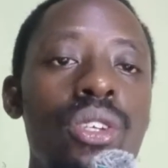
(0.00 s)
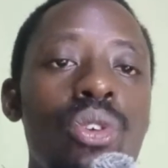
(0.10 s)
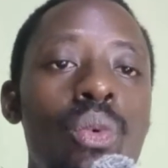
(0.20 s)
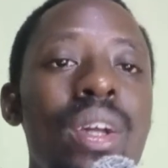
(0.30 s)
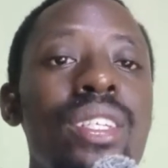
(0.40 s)

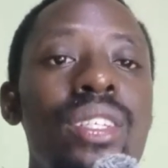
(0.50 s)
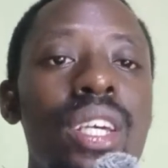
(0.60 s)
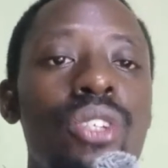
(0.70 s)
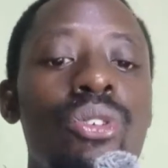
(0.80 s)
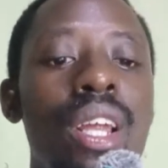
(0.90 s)
So what is
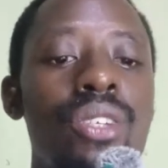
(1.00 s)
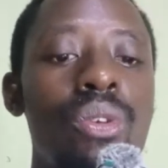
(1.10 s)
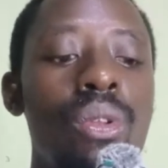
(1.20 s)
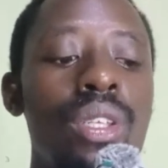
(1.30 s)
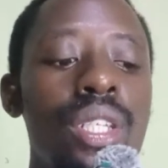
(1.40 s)
sexual
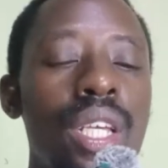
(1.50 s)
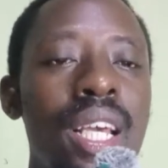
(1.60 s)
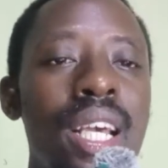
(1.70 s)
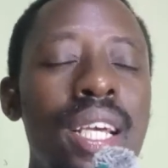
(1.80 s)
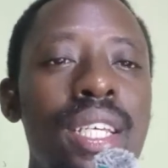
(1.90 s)
assault?
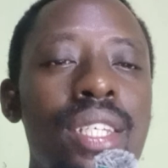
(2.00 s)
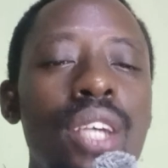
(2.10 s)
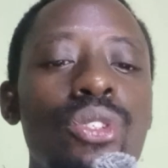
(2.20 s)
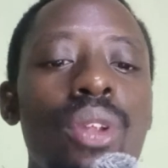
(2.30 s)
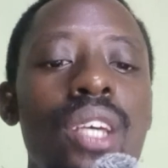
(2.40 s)

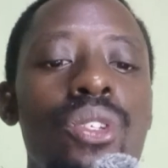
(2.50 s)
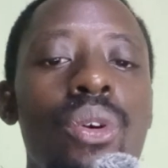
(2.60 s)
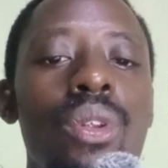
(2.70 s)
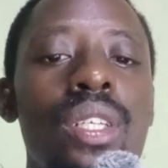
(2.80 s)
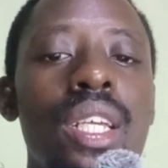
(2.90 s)
Sexual
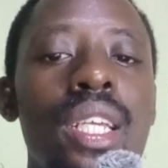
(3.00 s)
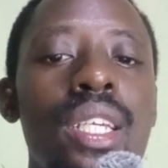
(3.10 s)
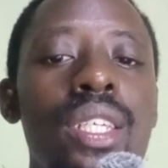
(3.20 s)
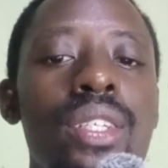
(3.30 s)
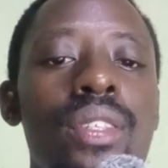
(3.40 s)
assault
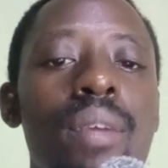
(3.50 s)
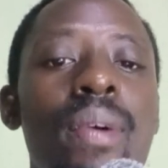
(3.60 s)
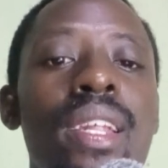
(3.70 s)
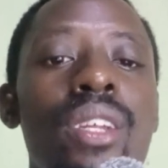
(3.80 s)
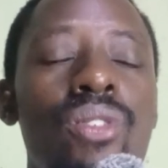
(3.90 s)
is the
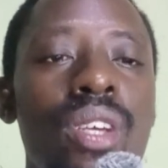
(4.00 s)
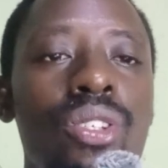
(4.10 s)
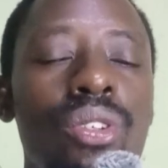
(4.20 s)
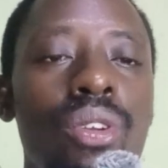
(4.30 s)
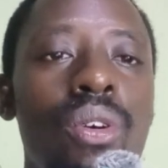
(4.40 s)

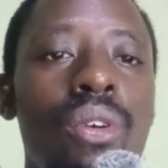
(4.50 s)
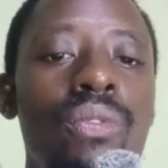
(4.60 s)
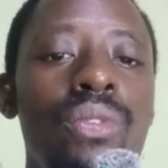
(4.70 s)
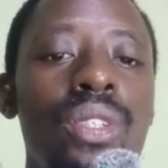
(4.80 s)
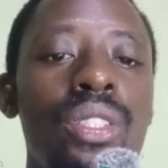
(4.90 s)
penetration
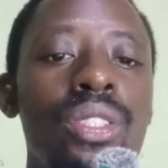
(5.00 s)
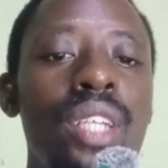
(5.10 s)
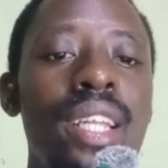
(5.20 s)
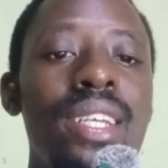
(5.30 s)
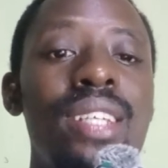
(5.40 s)
of
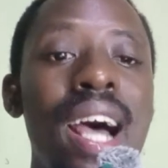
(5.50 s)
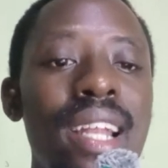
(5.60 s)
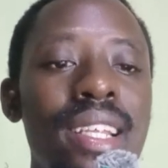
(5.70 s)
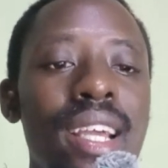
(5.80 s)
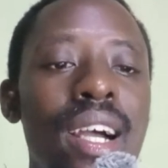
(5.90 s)

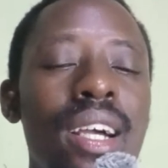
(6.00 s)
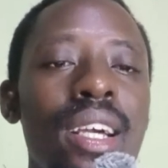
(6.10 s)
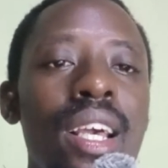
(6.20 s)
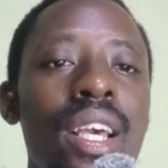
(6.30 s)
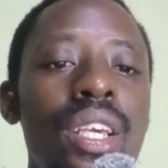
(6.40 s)
genitalia
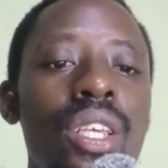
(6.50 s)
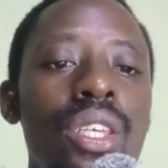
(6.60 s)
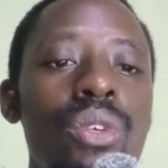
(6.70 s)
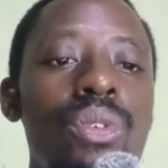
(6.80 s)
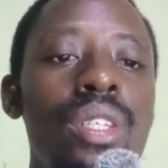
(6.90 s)

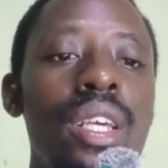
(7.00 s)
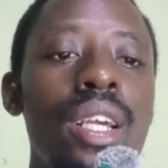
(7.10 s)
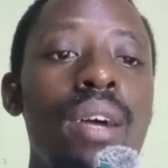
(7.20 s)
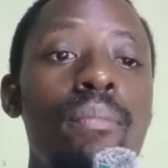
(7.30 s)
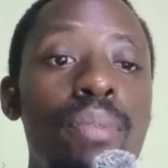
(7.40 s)

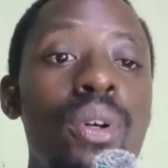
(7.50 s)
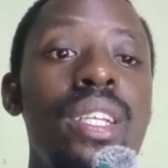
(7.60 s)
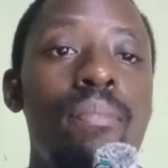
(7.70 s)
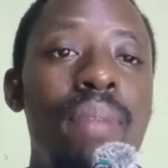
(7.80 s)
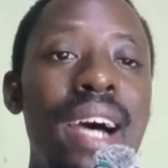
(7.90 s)
using
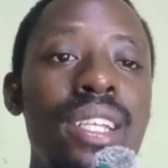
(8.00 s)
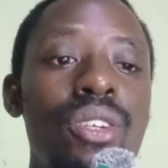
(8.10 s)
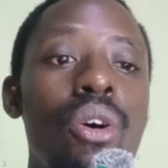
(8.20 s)
body part